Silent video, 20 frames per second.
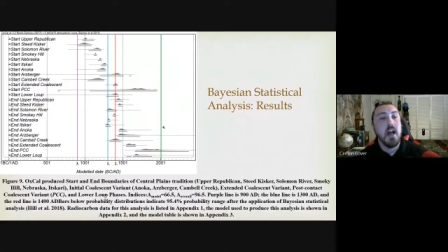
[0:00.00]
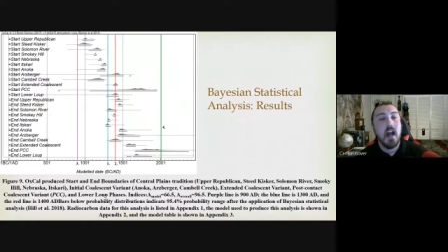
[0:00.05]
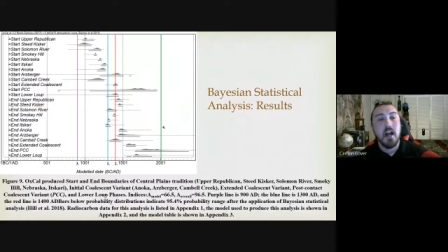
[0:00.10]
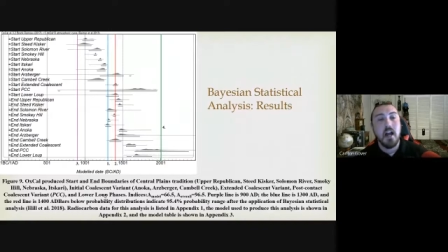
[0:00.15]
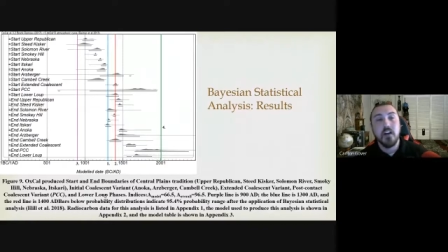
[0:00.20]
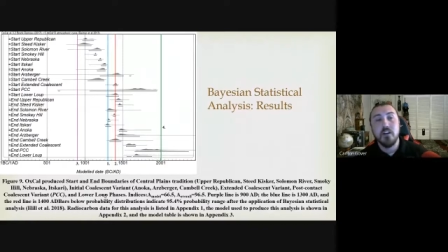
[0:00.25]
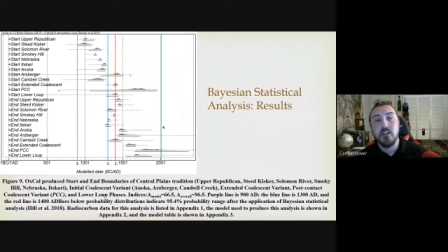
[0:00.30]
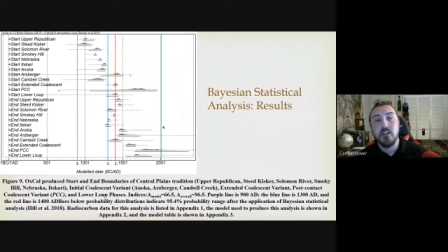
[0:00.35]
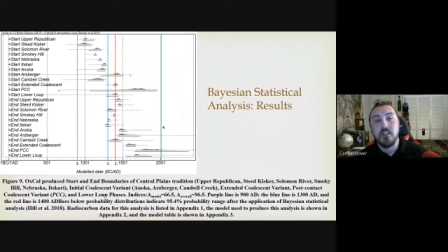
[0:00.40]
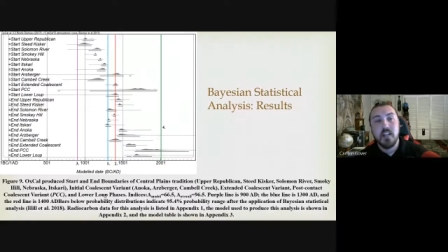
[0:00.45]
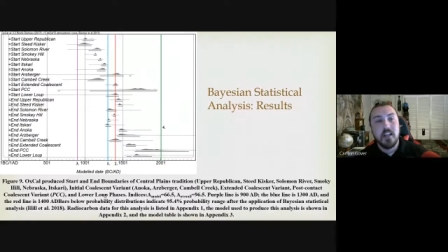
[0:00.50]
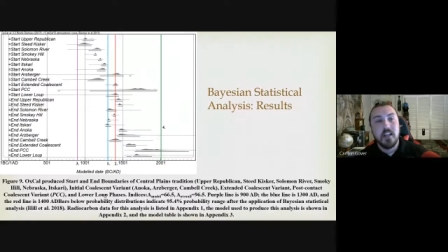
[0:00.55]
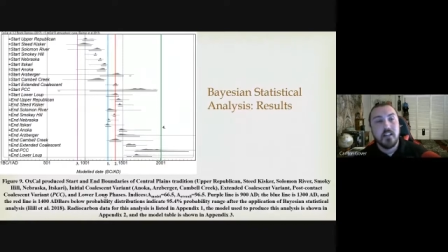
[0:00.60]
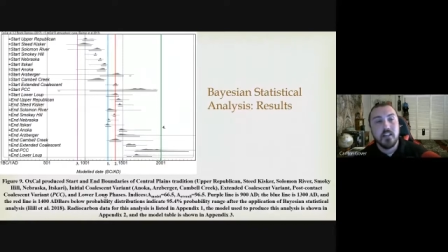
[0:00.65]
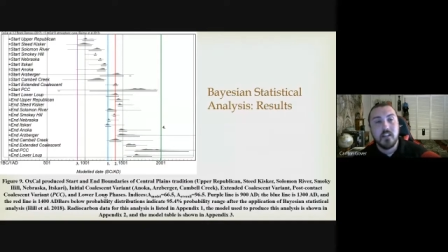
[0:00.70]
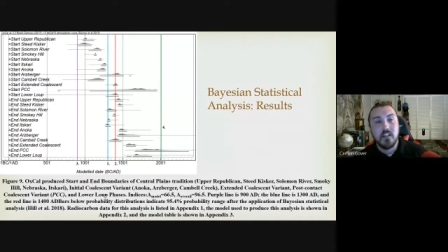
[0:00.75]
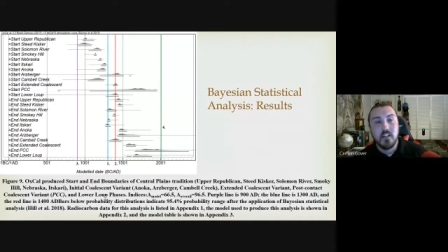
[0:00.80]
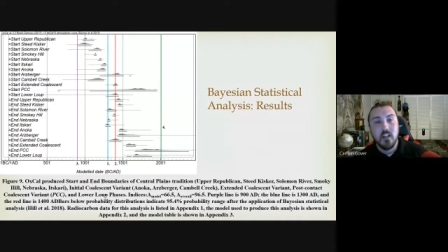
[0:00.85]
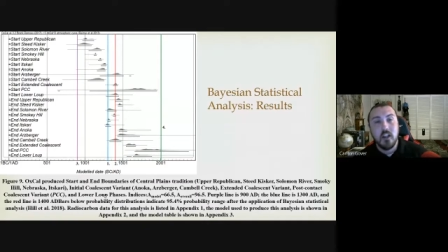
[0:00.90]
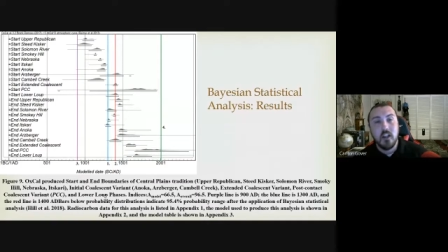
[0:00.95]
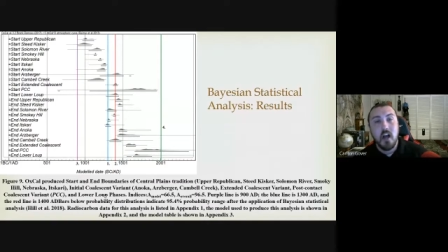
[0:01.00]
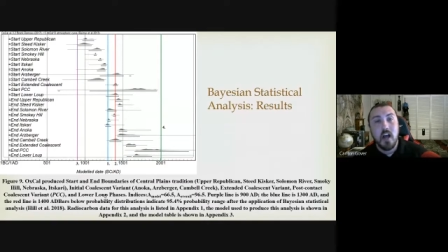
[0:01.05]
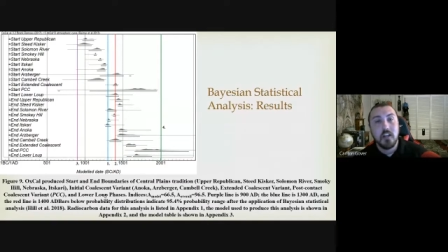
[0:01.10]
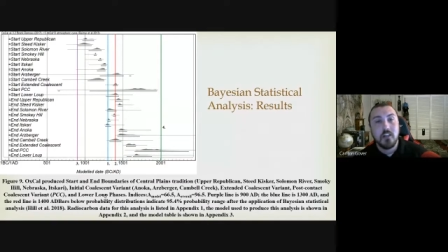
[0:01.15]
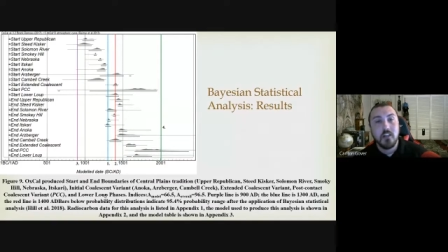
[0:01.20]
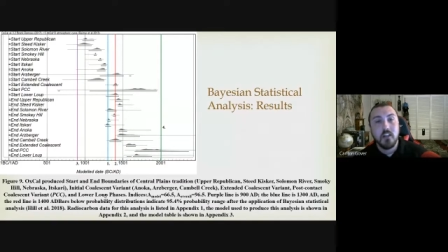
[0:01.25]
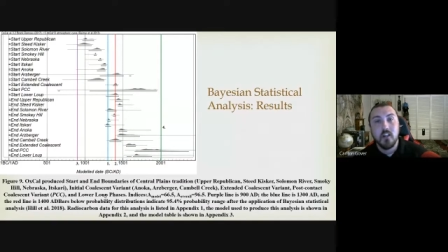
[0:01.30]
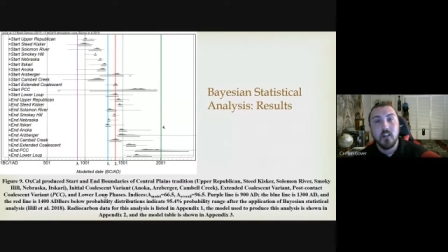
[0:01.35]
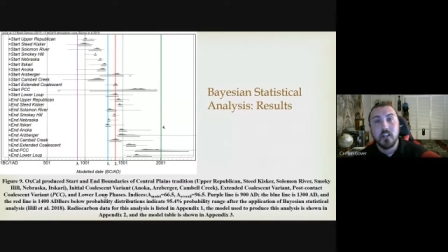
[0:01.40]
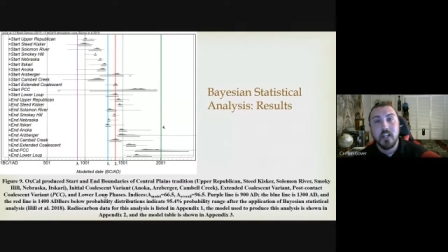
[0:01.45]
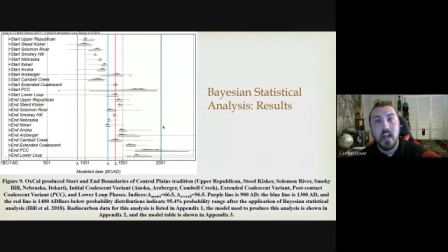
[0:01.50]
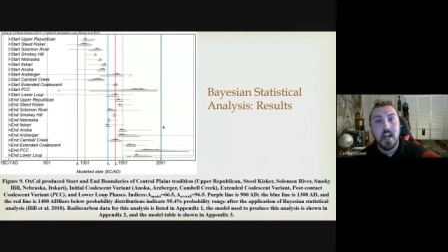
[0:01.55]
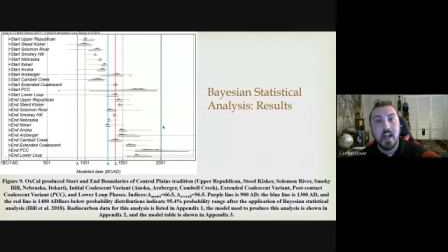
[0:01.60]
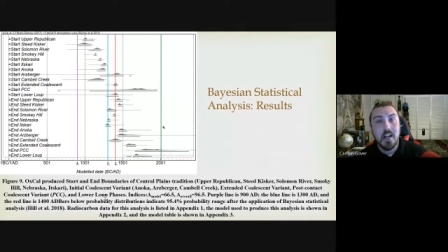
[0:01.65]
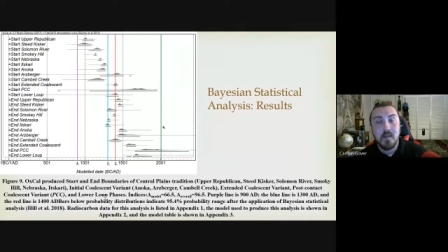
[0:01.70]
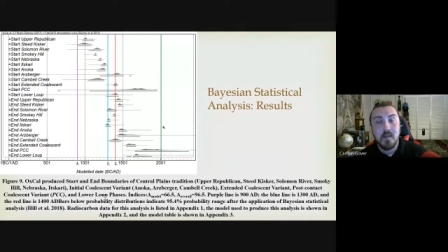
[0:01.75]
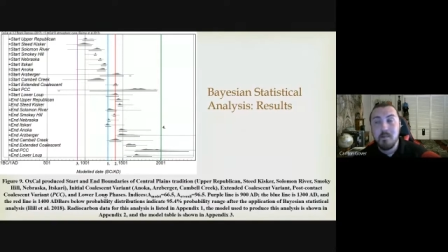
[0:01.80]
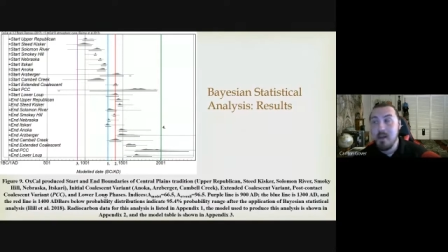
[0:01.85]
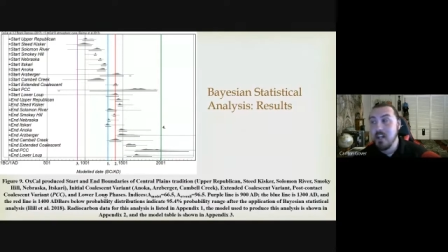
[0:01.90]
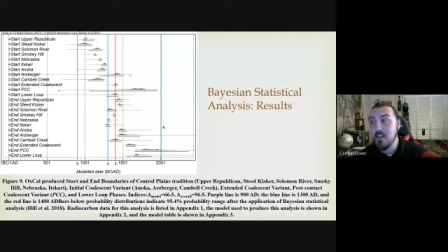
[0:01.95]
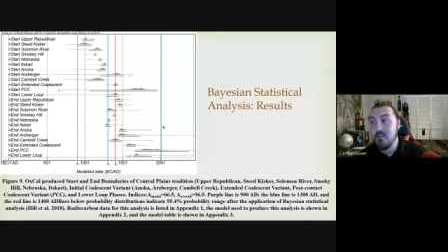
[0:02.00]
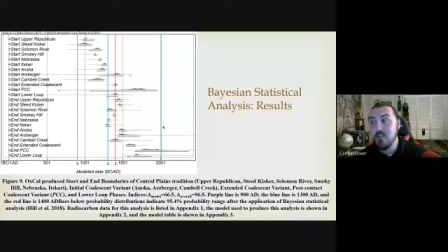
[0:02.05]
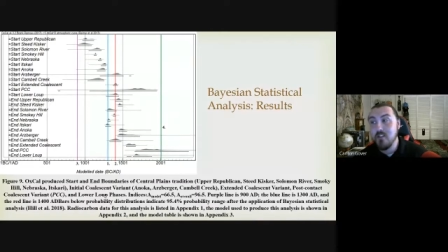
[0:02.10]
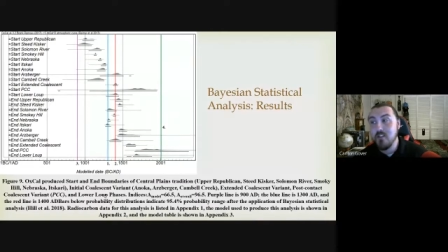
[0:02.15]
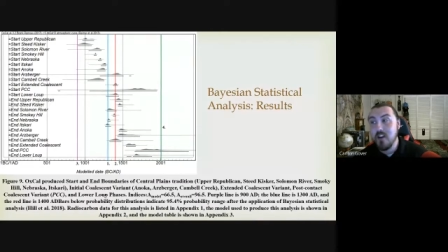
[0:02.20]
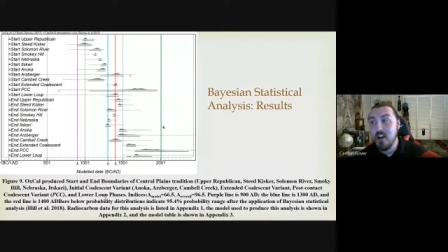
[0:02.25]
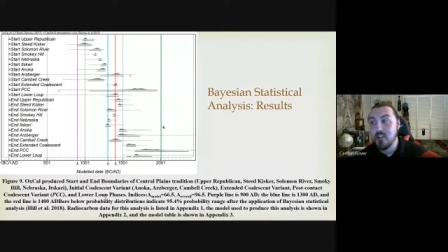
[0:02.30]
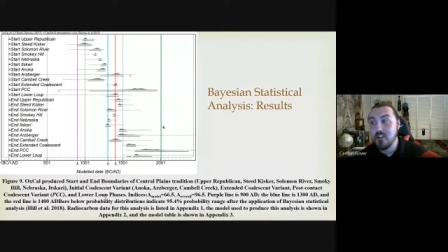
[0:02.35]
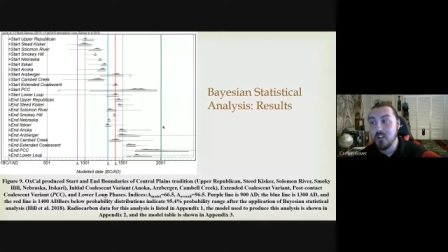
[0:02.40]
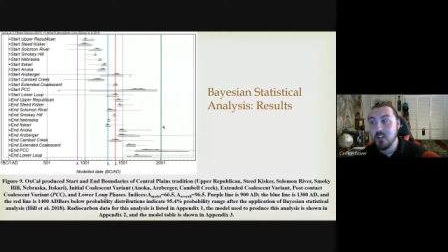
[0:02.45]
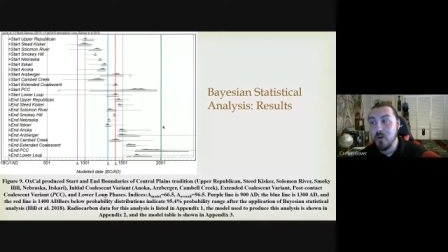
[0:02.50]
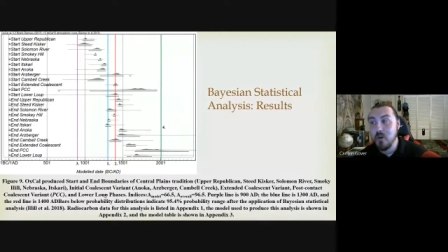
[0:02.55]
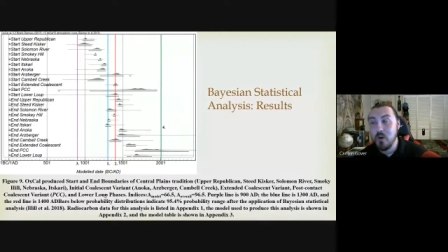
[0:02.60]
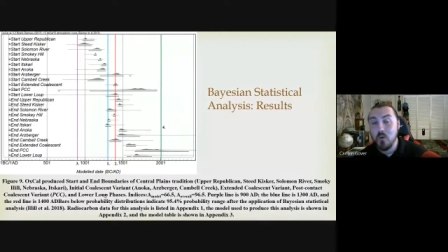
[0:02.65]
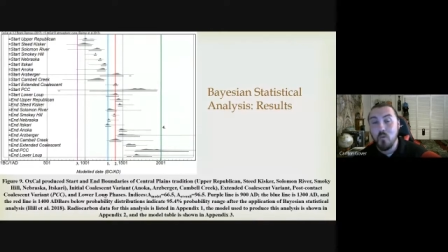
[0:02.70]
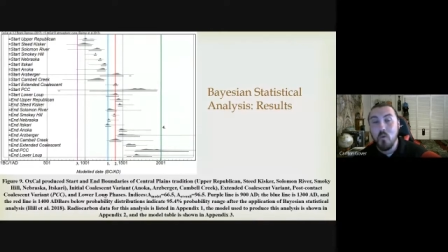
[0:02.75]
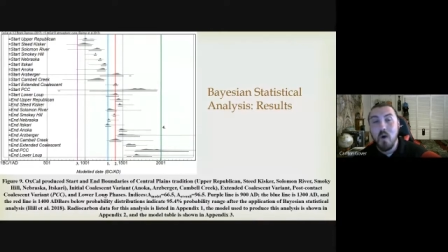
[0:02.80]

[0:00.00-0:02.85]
I understand this is a lot to look at, and many of you guys are going,